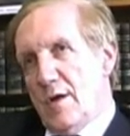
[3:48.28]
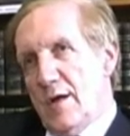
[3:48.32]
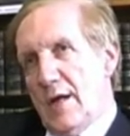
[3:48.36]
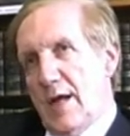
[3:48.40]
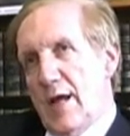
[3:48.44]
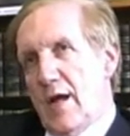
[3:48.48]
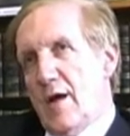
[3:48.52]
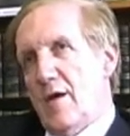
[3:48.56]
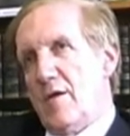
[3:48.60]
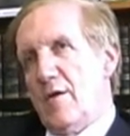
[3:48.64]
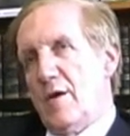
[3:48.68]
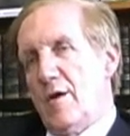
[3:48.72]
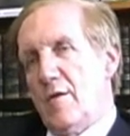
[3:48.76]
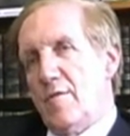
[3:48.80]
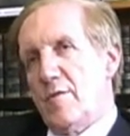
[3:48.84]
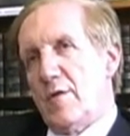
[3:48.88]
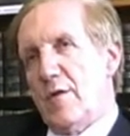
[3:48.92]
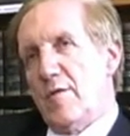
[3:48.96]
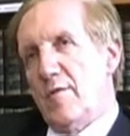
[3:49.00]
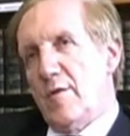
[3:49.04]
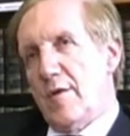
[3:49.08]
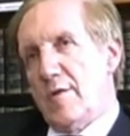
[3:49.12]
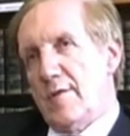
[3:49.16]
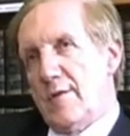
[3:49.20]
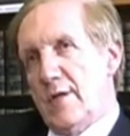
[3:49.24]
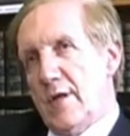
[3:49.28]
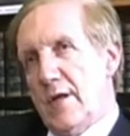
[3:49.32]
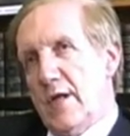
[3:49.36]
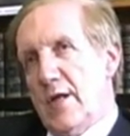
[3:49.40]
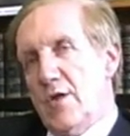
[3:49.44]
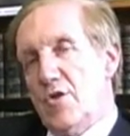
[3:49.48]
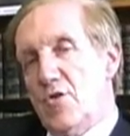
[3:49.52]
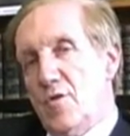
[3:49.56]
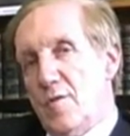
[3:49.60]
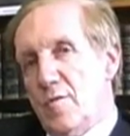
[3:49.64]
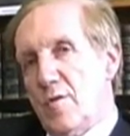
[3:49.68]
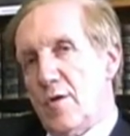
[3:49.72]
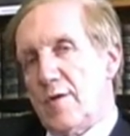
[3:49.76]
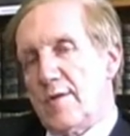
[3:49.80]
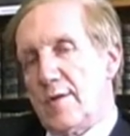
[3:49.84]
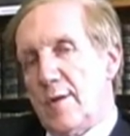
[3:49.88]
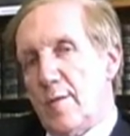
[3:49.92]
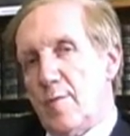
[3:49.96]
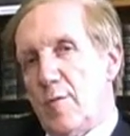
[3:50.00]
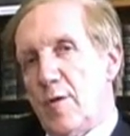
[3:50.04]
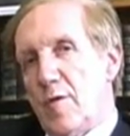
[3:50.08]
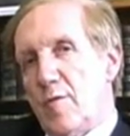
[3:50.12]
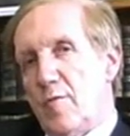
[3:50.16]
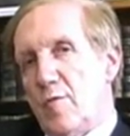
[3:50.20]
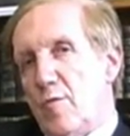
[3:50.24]
area of investigation, for
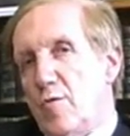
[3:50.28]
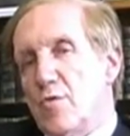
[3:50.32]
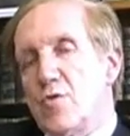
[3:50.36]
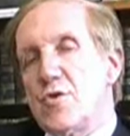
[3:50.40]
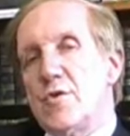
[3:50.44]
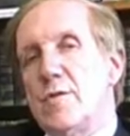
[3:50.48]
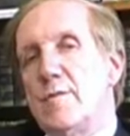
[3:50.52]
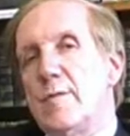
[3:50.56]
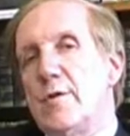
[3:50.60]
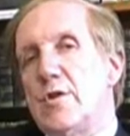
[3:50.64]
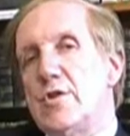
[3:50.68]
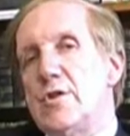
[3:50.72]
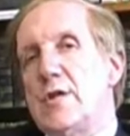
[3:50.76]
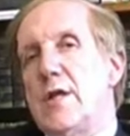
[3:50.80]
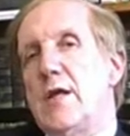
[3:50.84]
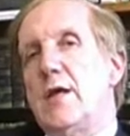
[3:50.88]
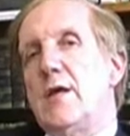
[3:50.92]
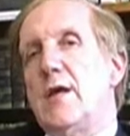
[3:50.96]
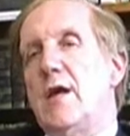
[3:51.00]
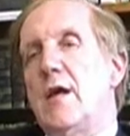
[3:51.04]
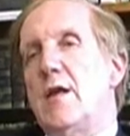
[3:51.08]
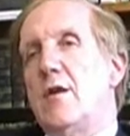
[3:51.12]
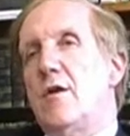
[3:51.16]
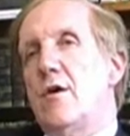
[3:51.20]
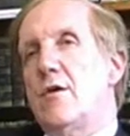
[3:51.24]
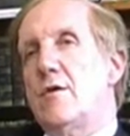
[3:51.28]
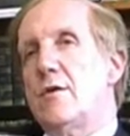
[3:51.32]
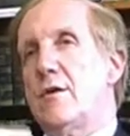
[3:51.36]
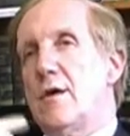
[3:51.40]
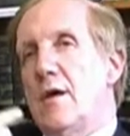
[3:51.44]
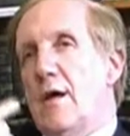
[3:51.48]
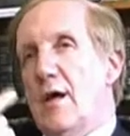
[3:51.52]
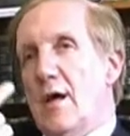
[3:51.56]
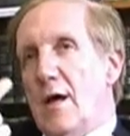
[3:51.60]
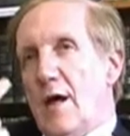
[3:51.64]
example, evolution, which they cannot